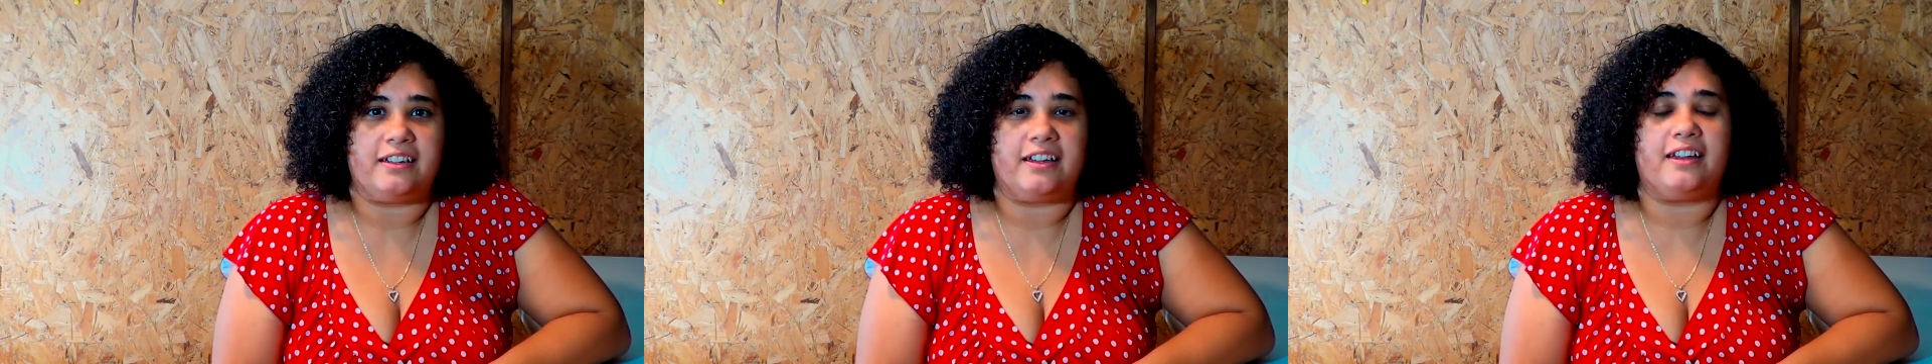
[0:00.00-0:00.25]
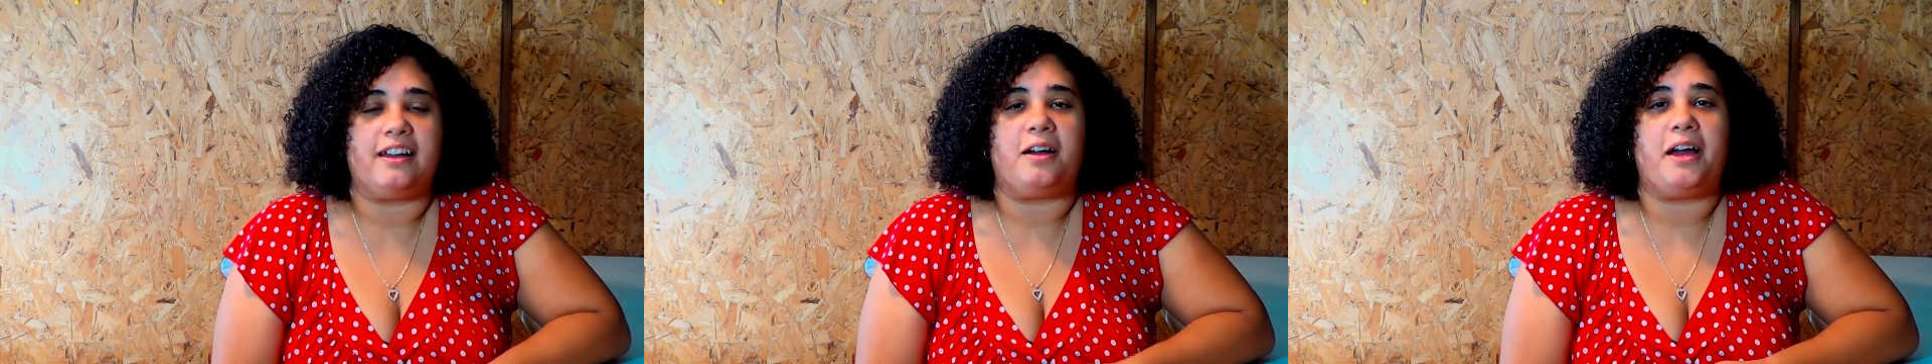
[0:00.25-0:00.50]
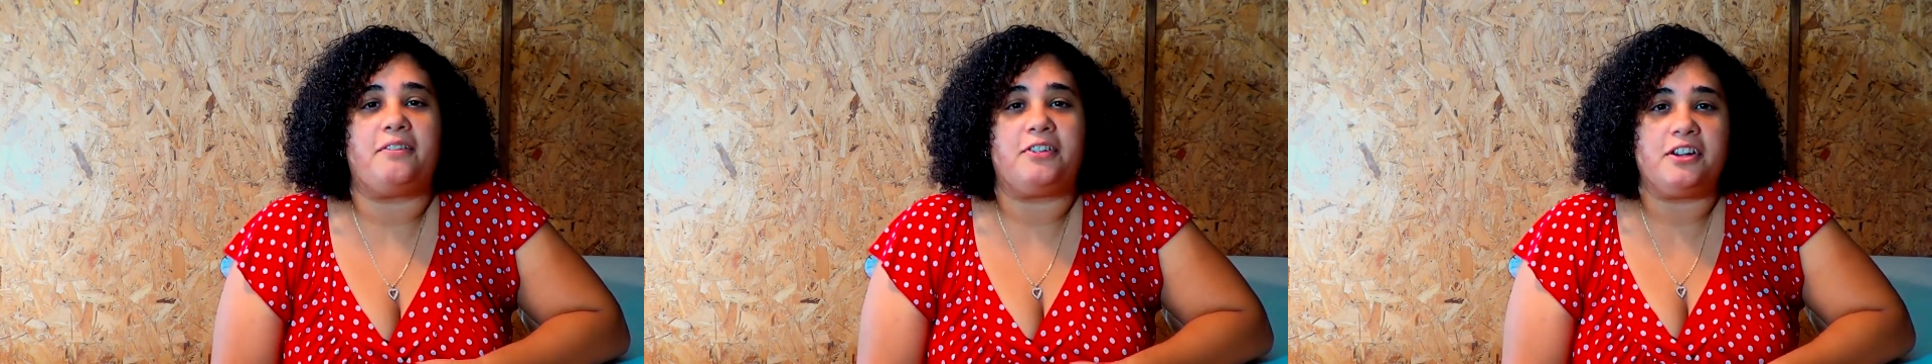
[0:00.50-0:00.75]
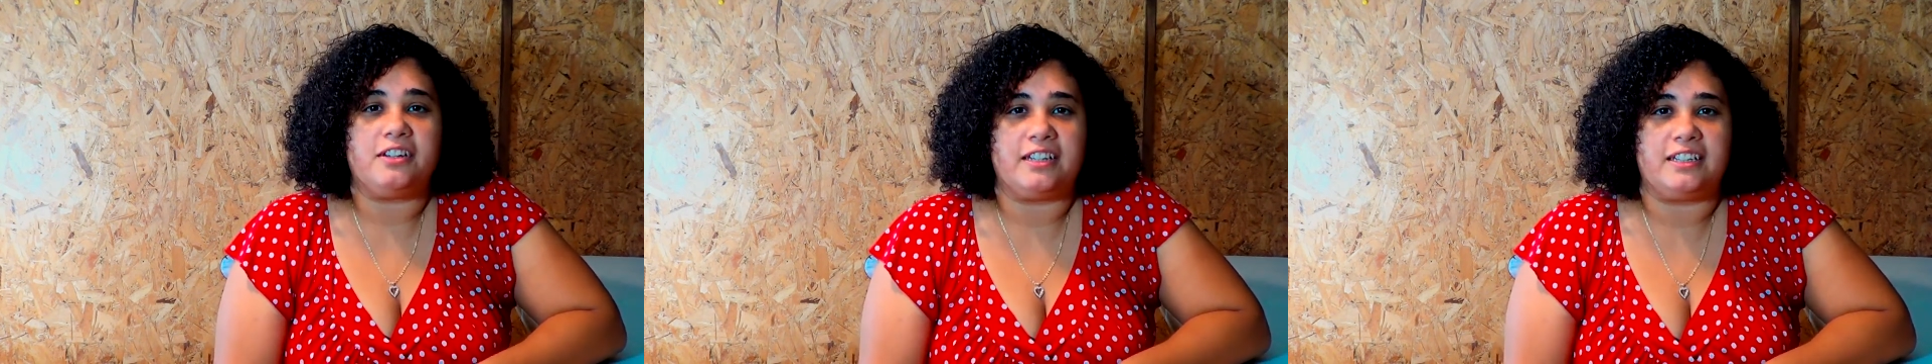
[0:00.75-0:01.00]
and I'll have
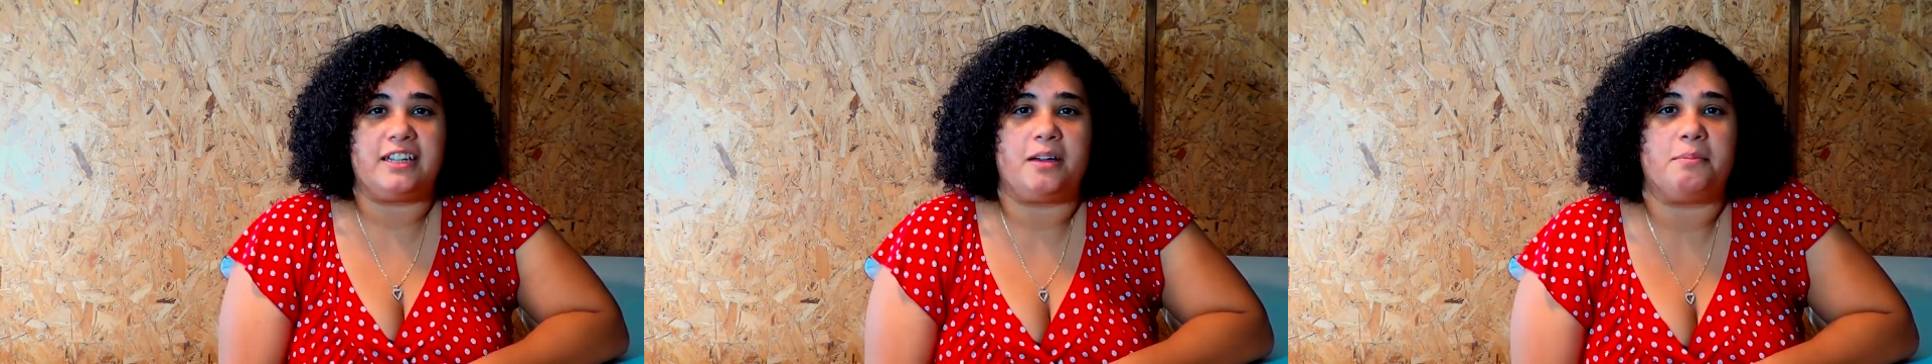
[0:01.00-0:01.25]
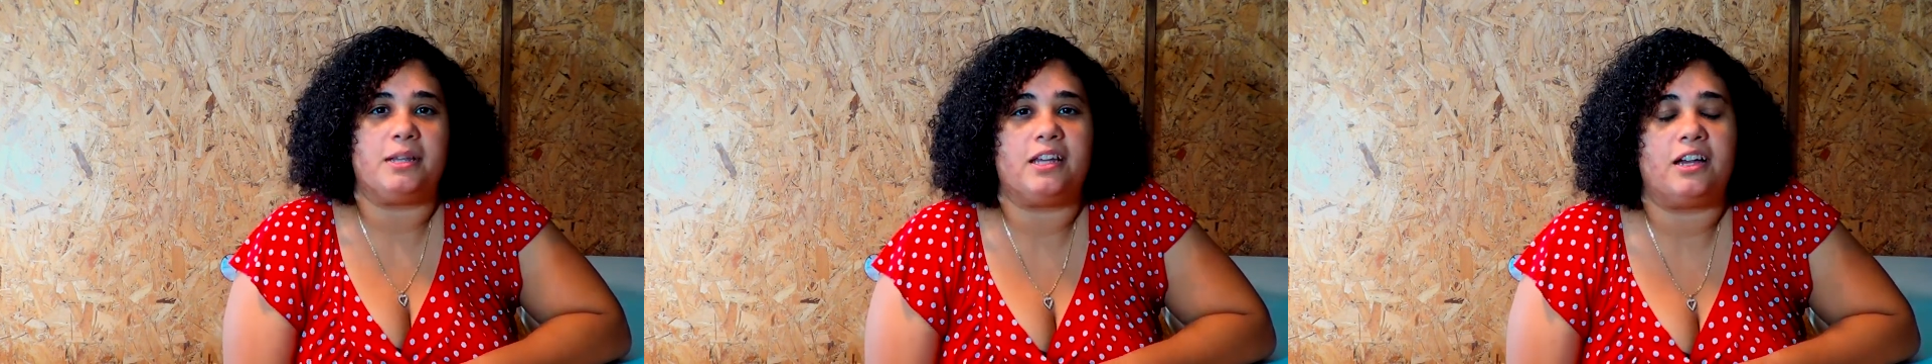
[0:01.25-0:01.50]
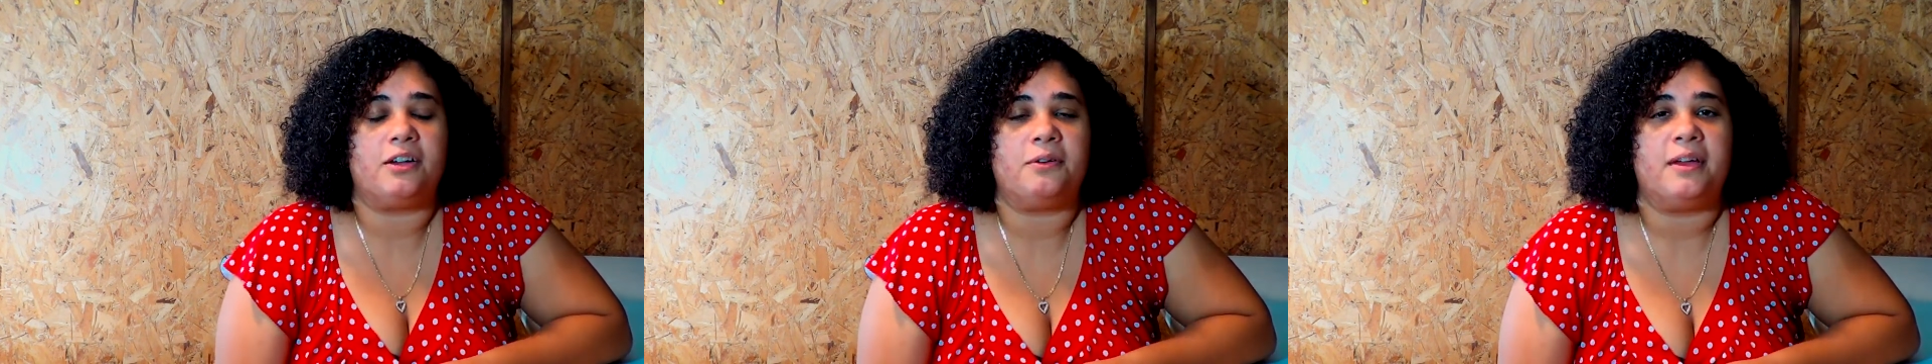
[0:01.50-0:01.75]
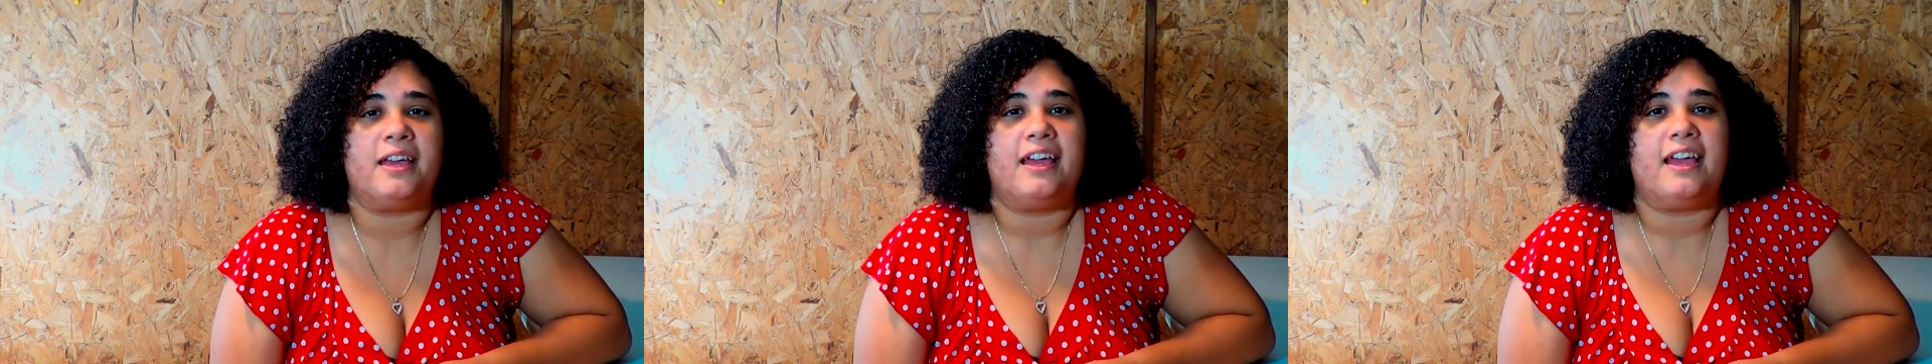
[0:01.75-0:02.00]
her link down below.